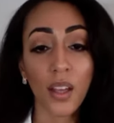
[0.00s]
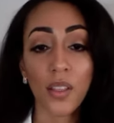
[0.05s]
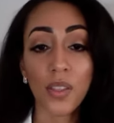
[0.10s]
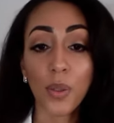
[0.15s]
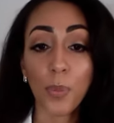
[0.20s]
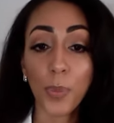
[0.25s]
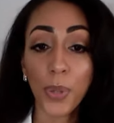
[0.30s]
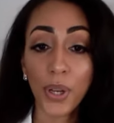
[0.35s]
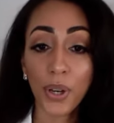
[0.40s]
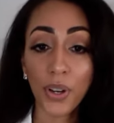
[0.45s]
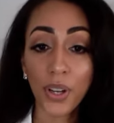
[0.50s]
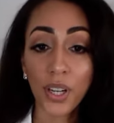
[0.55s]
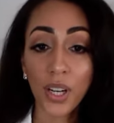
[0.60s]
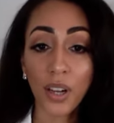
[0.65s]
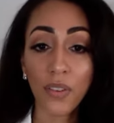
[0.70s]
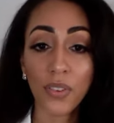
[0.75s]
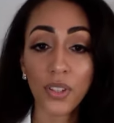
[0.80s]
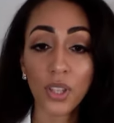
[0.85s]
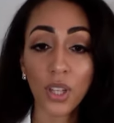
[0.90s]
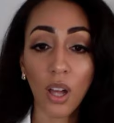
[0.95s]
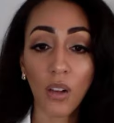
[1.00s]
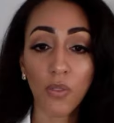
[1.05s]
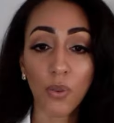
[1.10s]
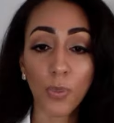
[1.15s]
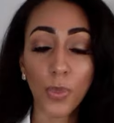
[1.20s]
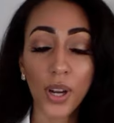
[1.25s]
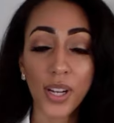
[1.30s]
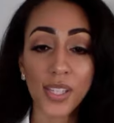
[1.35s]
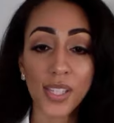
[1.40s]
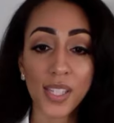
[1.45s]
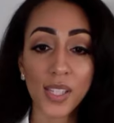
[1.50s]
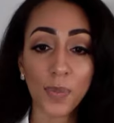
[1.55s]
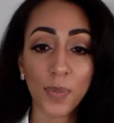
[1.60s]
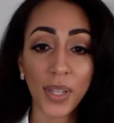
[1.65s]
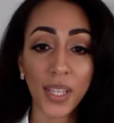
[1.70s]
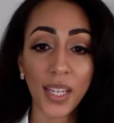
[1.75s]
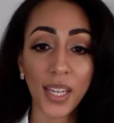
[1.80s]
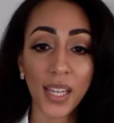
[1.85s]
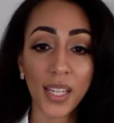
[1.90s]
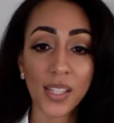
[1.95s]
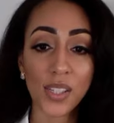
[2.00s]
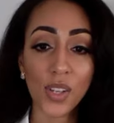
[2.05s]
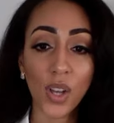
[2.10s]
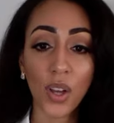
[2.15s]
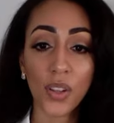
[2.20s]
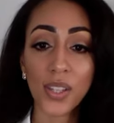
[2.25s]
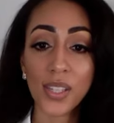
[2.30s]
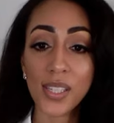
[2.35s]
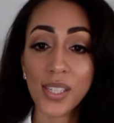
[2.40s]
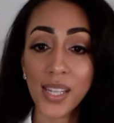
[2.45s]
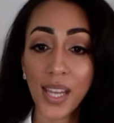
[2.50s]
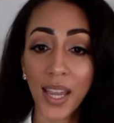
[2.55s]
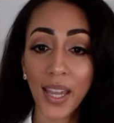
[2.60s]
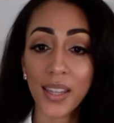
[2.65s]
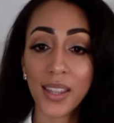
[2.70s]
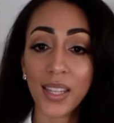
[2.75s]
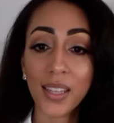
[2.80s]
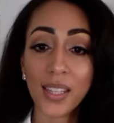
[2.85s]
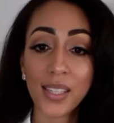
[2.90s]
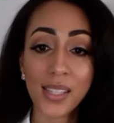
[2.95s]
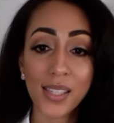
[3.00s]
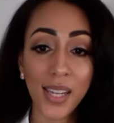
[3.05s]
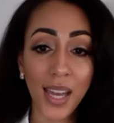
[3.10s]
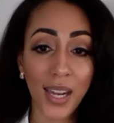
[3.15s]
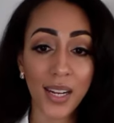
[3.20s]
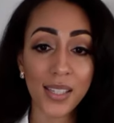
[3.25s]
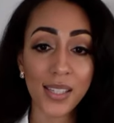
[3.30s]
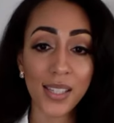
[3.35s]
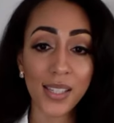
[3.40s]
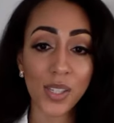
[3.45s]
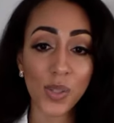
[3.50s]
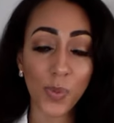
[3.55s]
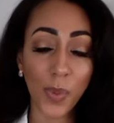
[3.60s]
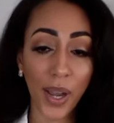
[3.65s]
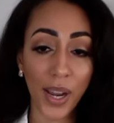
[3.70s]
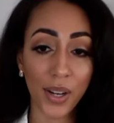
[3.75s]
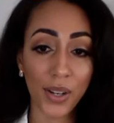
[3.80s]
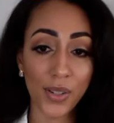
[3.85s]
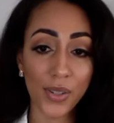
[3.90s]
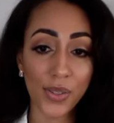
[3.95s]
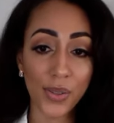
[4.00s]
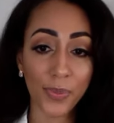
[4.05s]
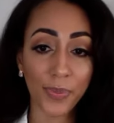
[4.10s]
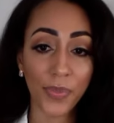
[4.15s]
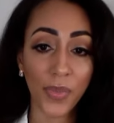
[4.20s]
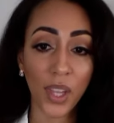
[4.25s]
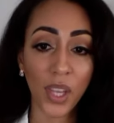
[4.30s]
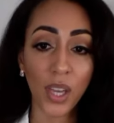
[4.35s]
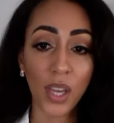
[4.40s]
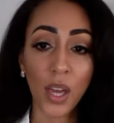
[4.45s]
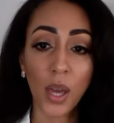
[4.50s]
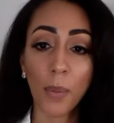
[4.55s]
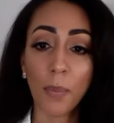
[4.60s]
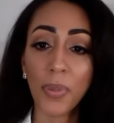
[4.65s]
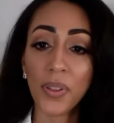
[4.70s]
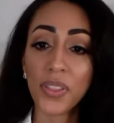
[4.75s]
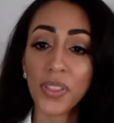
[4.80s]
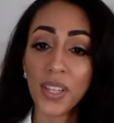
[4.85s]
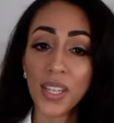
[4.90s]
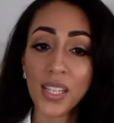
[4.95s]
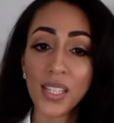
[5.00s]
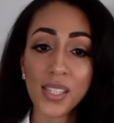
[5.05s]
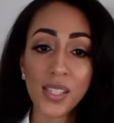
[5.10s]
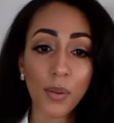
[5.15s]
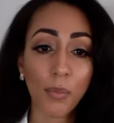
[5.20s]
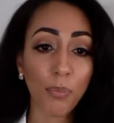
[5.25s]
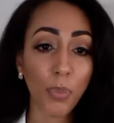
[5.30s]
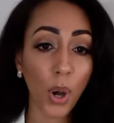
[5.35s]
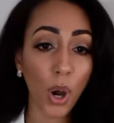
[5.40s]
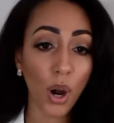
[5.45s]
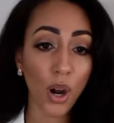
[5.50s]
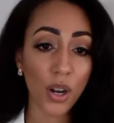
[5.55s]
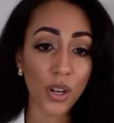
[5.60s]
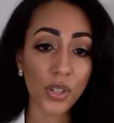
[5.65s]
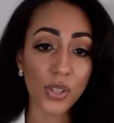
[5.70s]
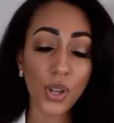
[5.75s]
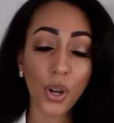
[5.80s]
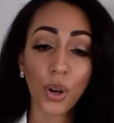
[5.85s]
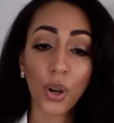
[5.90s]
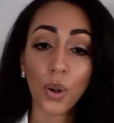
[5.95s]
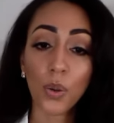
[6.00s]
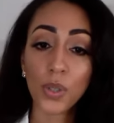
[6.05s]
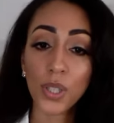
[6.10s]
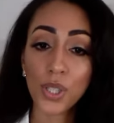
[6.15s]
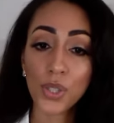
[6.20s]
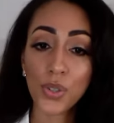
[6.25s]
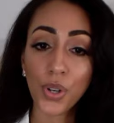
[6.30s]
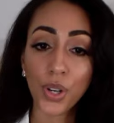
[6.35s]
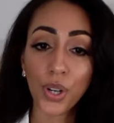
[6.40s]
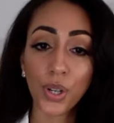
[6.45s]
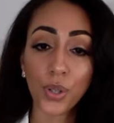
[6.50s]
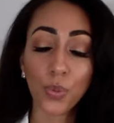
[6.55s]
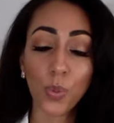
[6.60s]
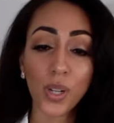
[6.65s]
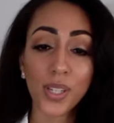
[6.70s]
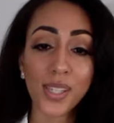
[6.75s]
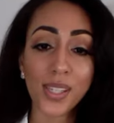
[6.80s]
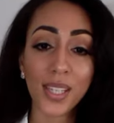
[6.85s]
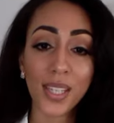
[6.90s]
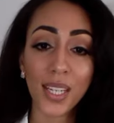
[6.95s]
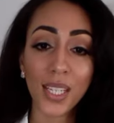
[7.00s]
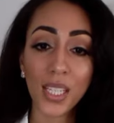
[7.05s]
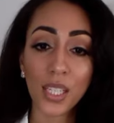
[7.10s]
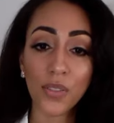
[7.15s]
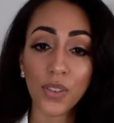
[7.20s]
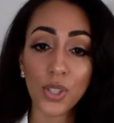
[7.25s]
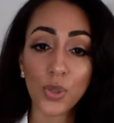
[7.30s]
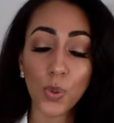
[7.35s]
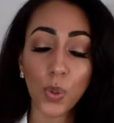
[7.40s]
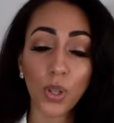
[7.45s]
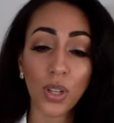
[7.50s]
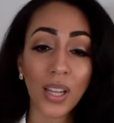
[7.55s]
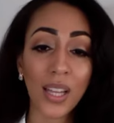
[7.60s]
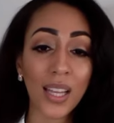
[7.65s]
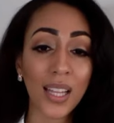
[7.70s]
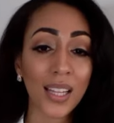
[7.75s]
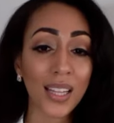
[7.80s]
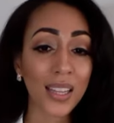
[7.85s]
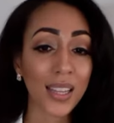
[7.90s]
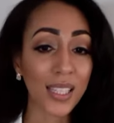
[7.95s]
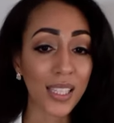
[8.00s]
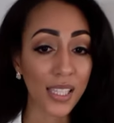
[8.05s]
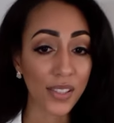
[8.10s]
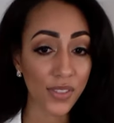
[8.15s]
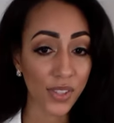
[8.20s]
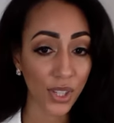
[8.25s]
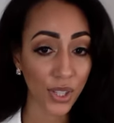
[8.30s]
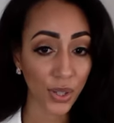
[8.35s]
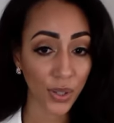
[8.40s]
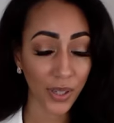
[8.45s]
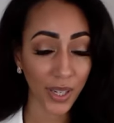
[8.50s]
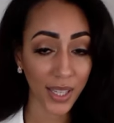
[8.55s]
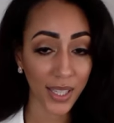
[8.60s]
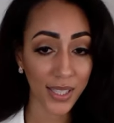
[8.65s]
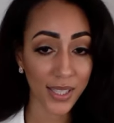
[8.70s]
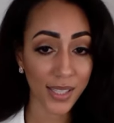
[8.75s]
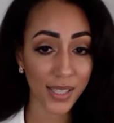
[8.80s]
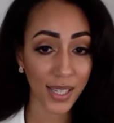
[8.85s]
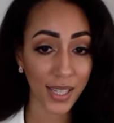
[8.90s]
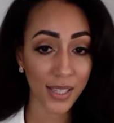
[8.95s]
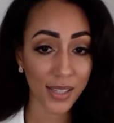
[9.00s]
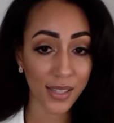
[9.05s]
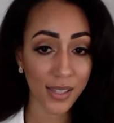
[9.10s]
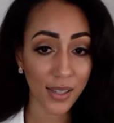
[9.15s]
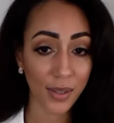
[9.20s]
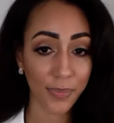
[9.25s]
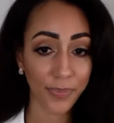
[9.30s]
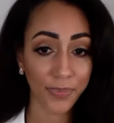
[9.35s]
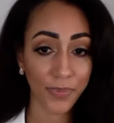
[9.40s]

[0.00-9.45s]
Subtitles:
The period of unlawful presence begins on the day that the status expires. But these bars are only triggered once the individual leaves the United States.